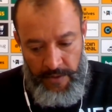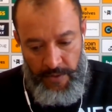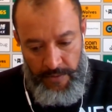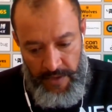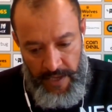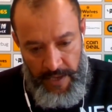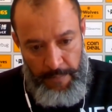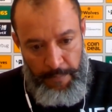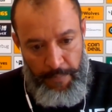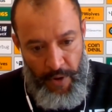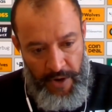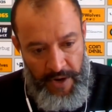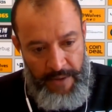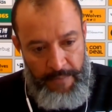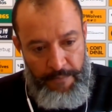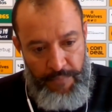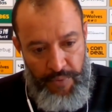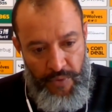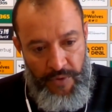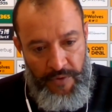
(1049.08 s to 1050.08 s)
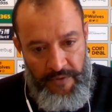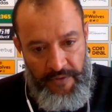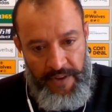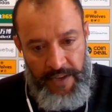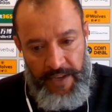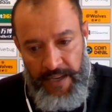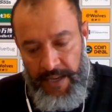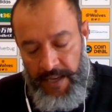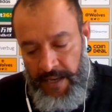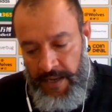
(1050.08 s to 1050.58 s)
keep on
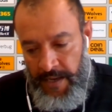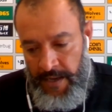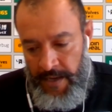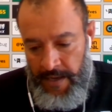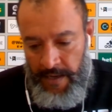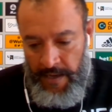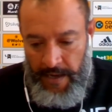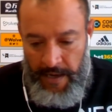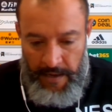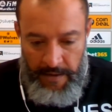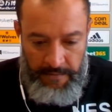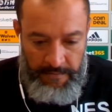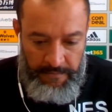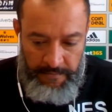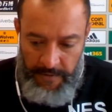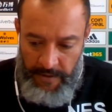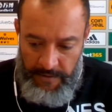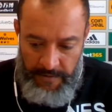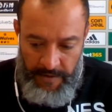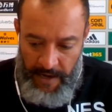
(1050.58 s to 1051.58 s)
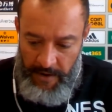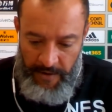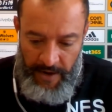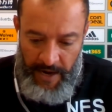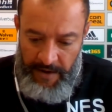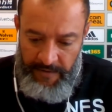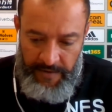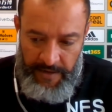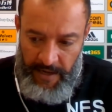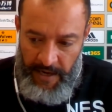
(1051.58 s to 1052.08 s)
improving on
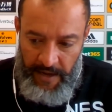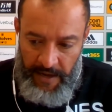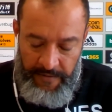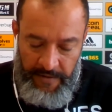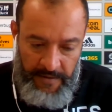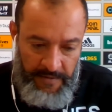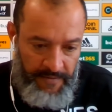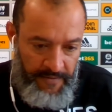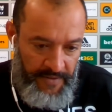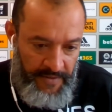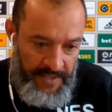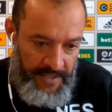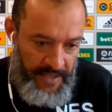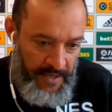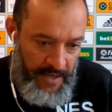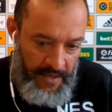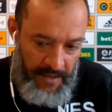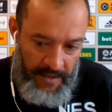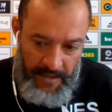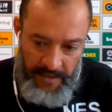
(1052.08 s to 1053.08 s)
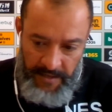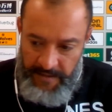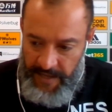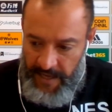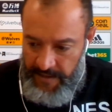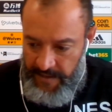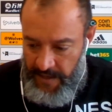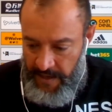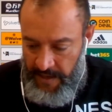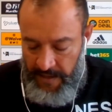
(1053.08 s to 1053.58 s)
every level, physically,
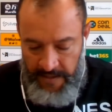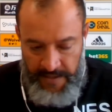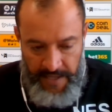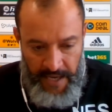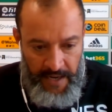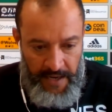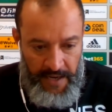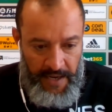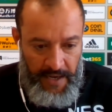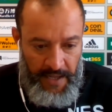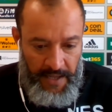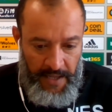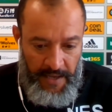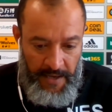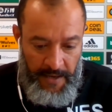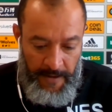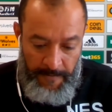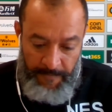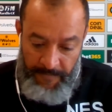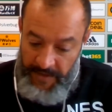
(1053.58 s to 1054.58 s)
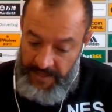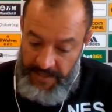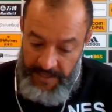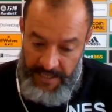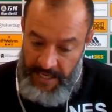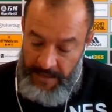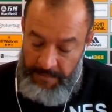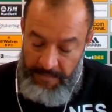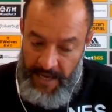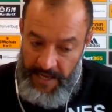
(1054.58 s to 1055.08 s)
tactically, technically. It's the
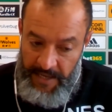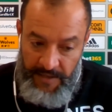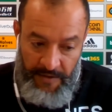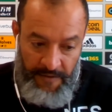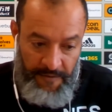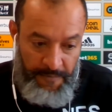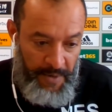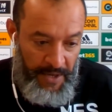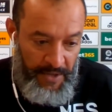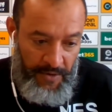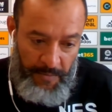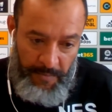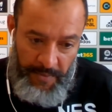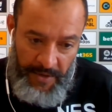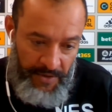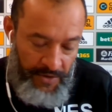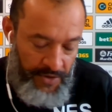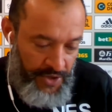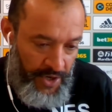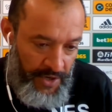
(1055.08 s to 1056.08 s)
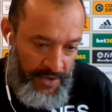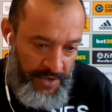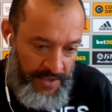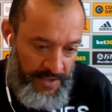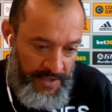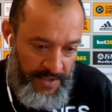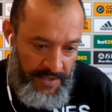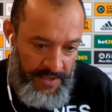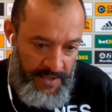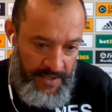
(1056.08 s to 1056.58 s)
same case of Pedro. Pedro joined us
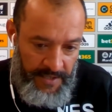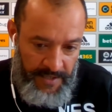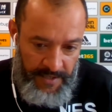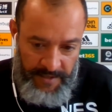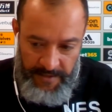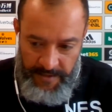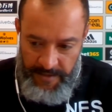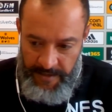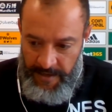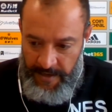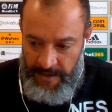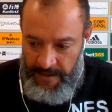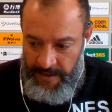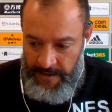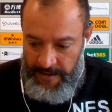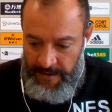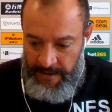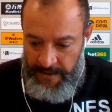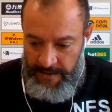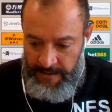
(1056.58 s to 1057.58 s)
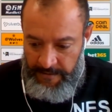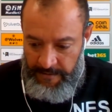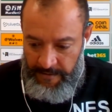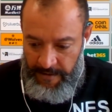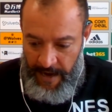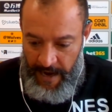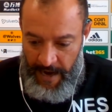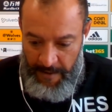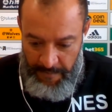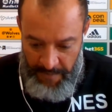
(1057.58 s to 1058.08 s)
this season.
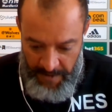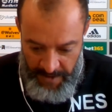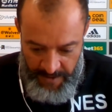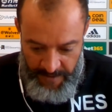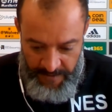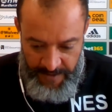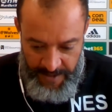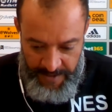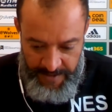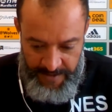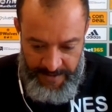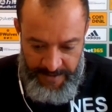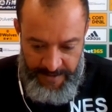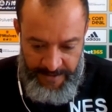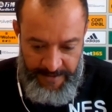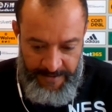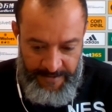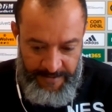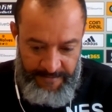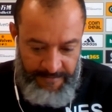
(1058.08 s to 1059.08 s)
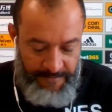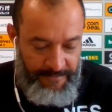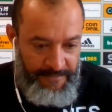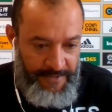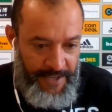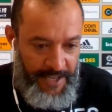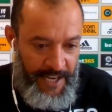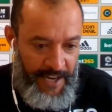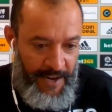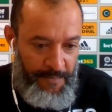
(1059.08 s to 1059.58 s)
I believe that he
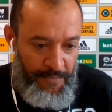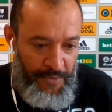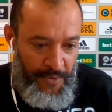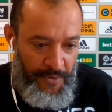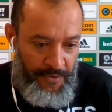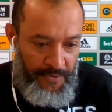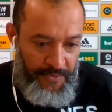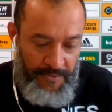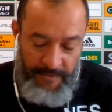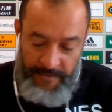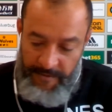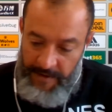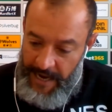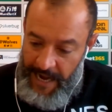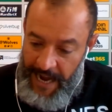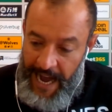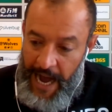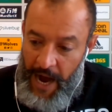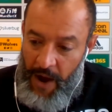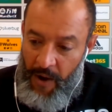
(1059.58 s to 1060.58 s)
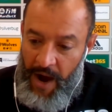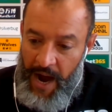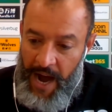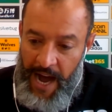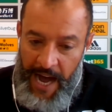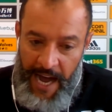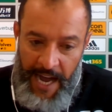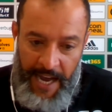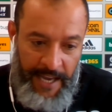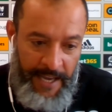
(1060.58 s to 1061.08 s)
can improve. How
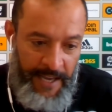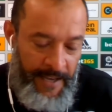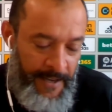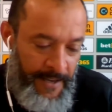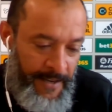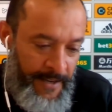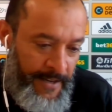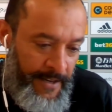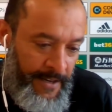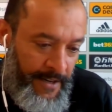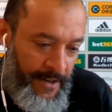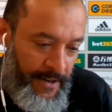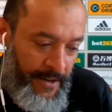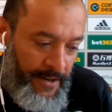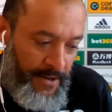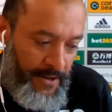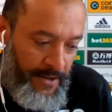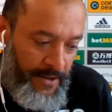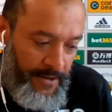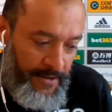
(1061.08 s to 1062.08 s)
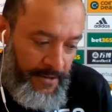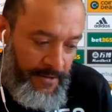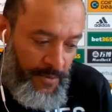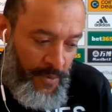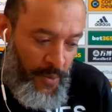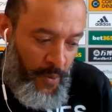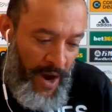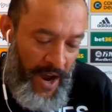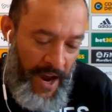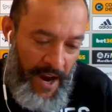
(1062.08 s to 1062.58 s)
high or
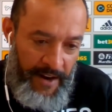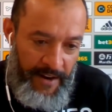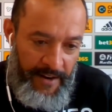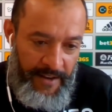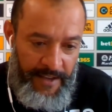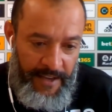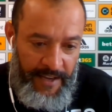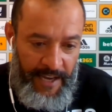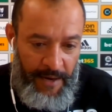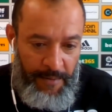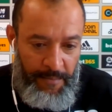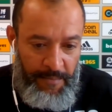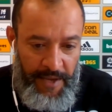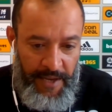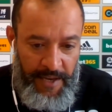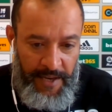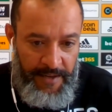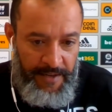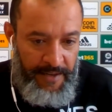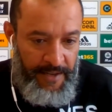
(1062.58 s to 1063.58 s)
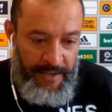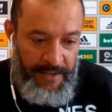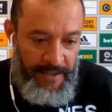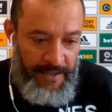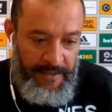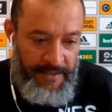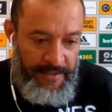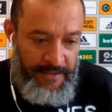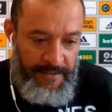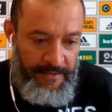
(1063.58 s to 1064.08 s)
where he can be in
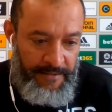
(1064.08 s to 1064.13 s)
the